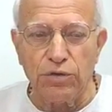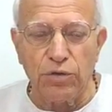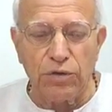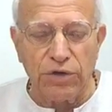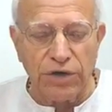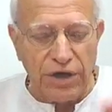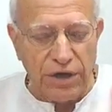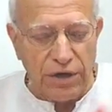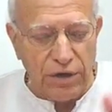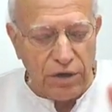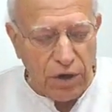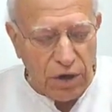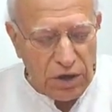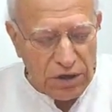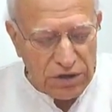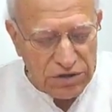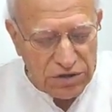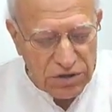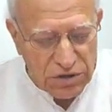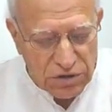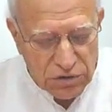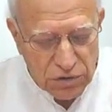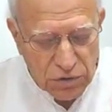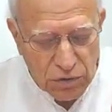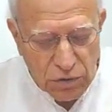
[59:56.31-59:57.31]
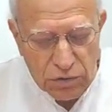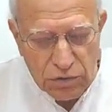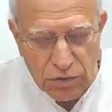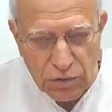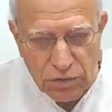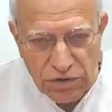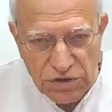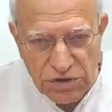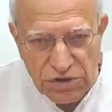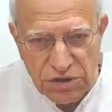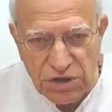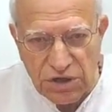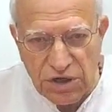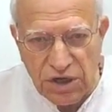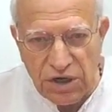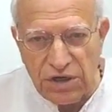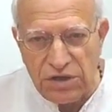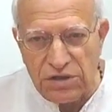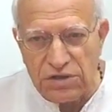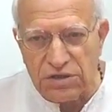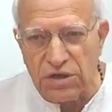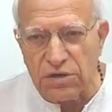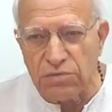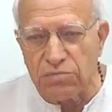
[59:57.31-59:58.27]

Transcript: You cannot just go to Rishikesh